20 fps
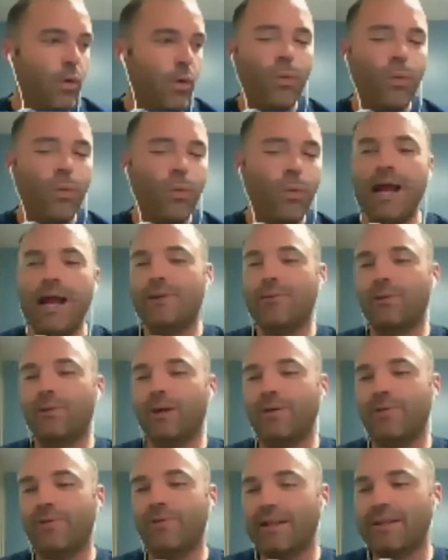going to have to
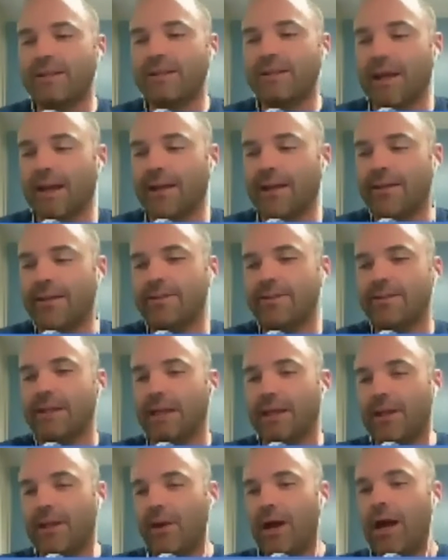reinvestigate this.
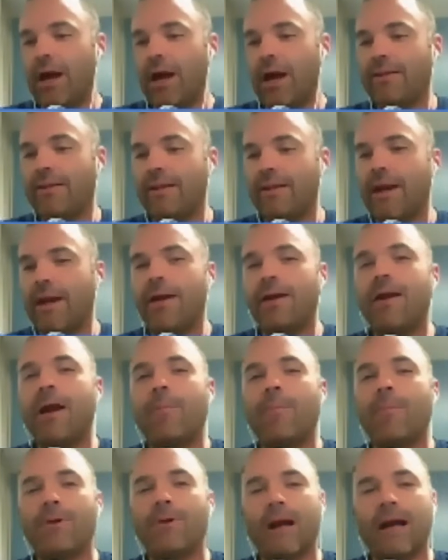A
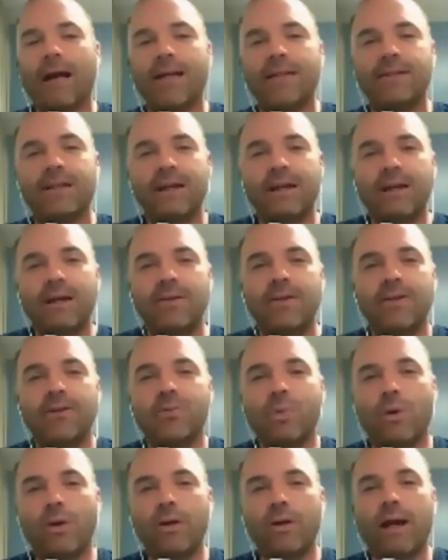couple of guys,
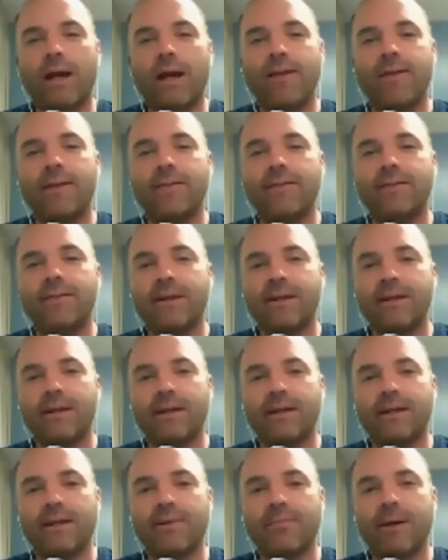there's one guy that's
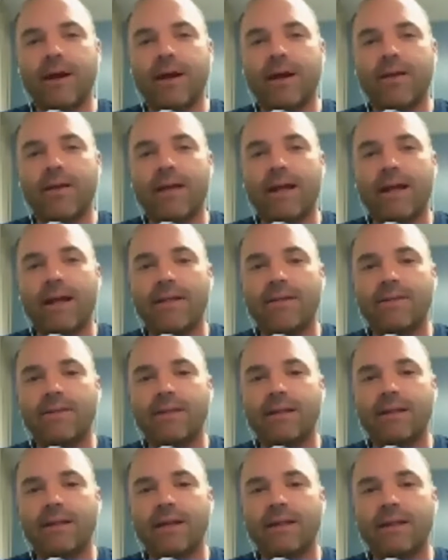in my class
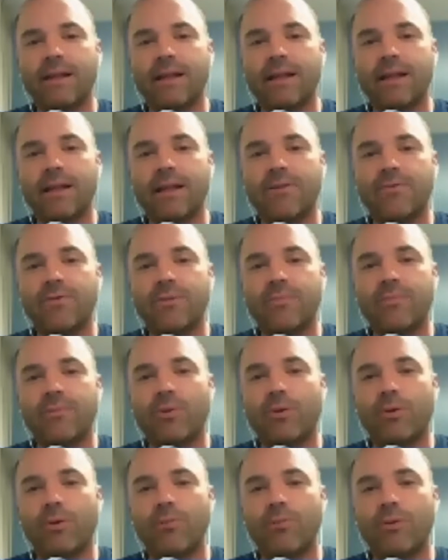that is from
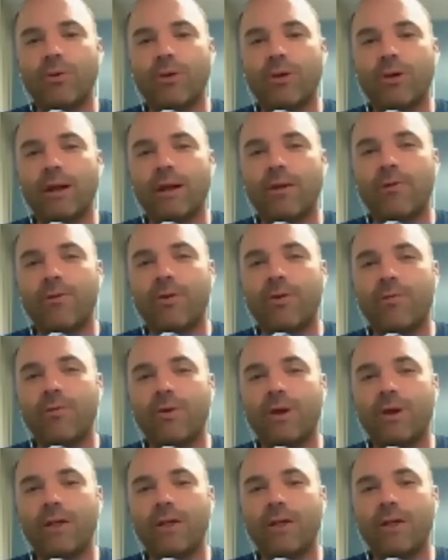Baltimore, and I don't know if you
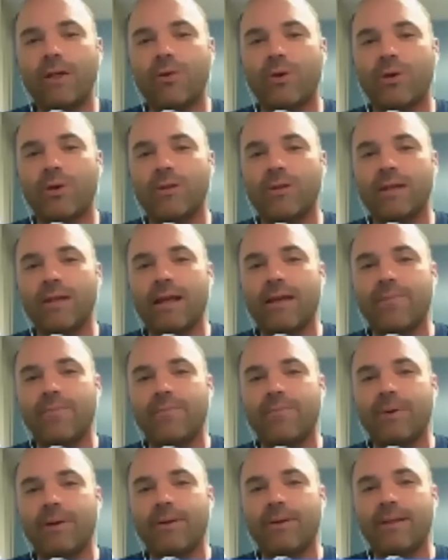guys saw it today,
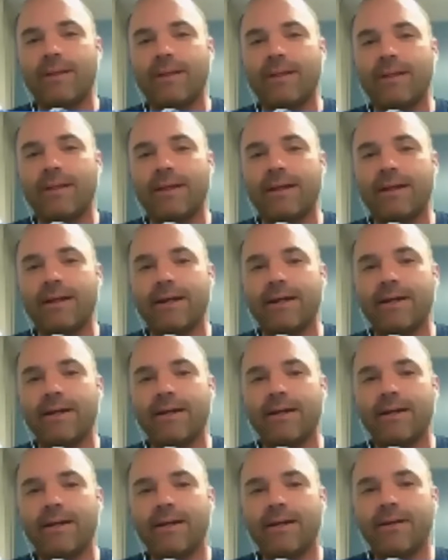but
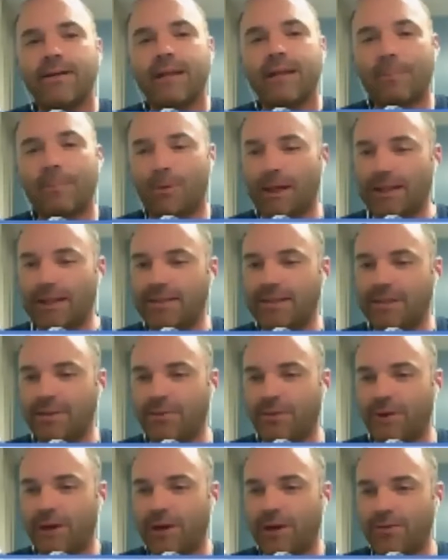that plastics
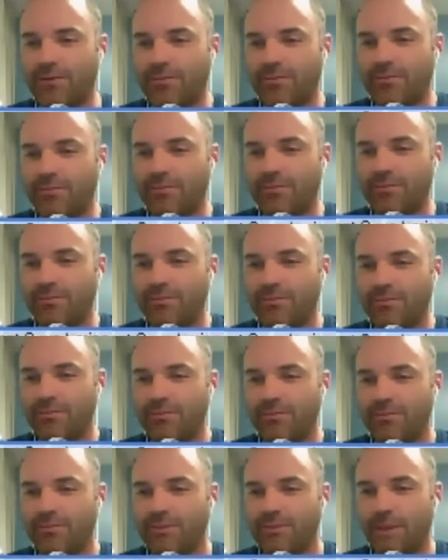fire
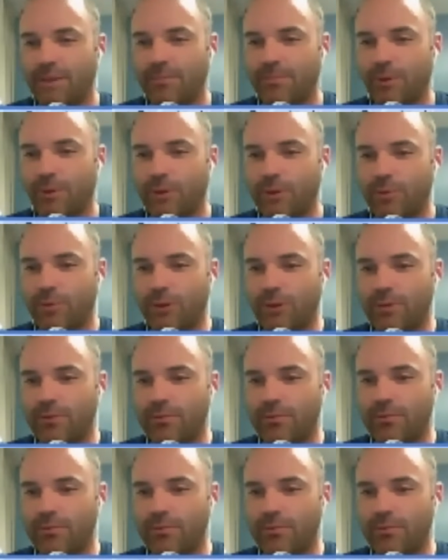in Baltimore.